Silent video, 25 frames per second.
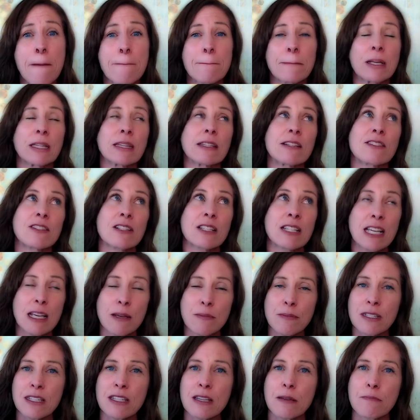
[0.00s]
But there
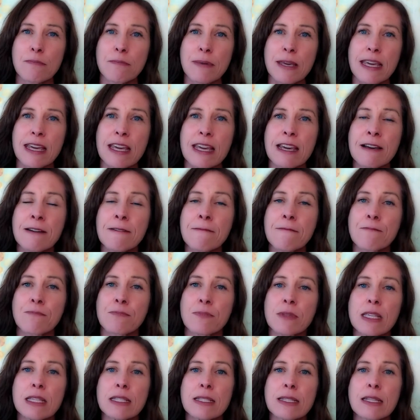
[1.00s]
seems to be
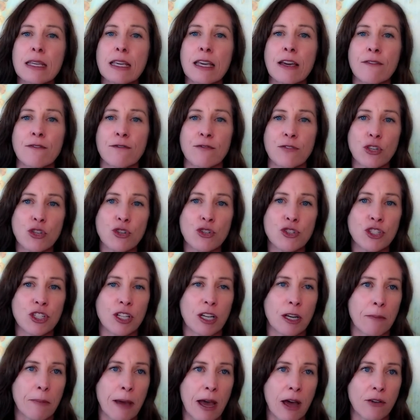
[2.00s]
this
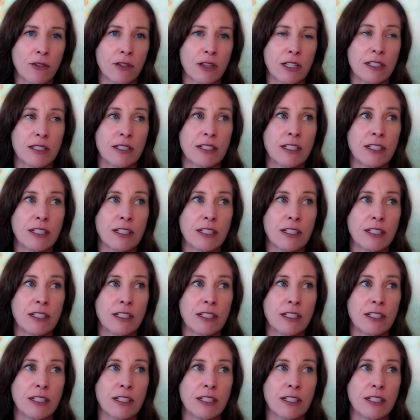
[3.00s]
confusion about the